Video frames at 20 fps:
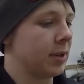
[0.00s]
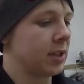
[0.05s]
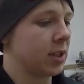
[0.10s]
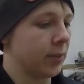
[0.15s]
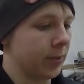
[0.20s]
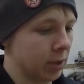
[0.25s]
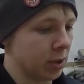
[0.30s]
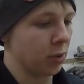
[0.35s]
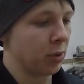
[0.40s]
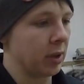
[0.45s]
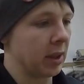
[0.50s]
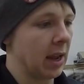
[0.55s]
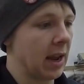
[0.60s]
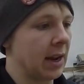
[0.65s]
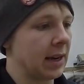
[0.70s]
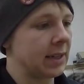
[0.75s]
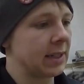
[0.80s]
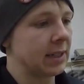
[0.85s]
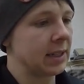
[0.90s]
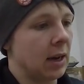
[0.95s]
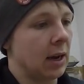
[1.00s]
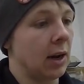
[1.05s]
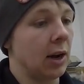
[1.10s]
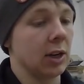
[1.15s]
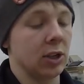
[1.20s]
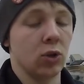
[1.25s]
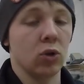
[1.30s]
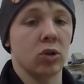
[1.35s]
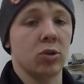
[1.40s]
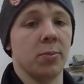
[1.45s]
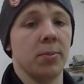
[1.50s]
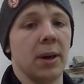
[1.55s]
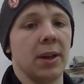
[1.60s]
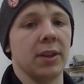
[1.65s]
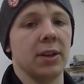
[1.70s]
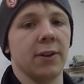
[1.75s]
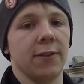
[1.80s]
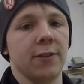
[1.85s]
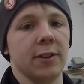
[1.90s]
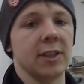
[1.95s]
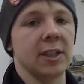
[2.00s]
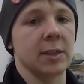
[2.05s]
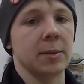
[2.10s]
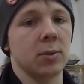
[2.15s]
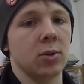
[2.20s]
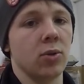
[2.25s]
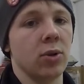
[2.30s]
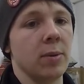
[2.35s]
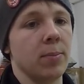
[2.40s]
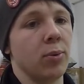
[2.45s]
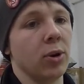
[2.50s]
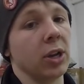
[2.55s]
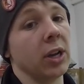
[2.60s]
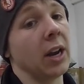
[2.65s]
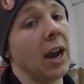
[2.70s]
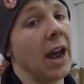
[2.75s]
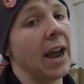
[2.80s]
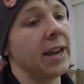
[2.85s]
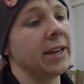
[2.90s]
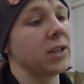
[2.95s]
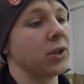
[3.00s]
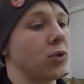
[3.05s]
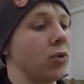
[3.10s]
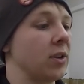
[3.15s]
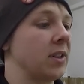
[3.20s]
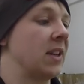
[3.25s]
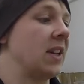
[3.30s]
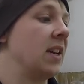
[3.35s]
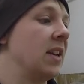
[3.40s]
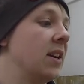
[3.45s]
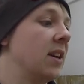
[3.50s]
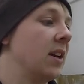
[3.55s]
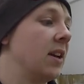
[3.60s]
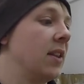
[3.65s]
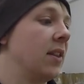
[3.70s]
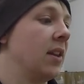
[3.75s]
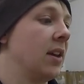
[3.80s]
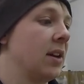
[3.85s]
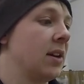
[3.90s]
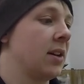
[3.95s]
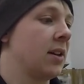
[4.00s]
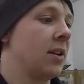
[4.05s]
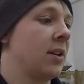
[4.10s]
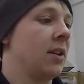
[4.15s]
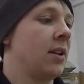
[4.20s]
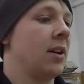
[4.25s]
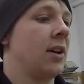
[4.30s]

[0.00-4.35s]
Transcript: So we're doing that. I talked to him about the differences between putting an 8 or a 10 in there.